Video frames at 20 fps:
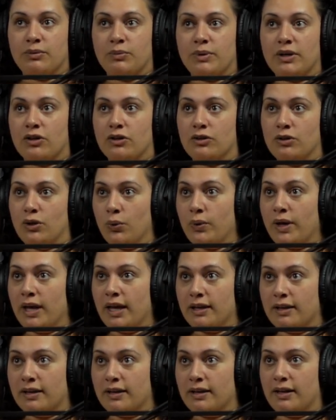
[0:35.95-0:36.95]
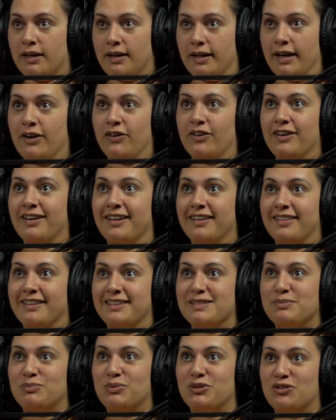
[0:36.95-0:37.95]
we are located in an area
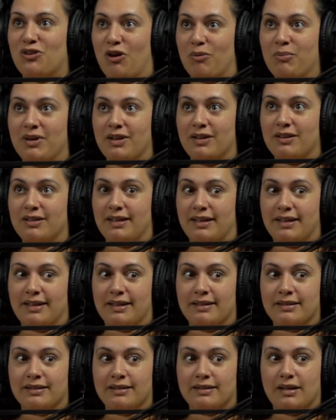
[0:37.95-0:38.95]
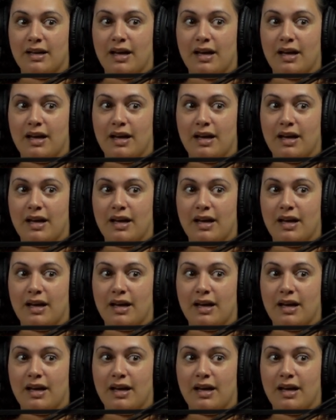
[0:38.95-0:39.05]
that's predominantly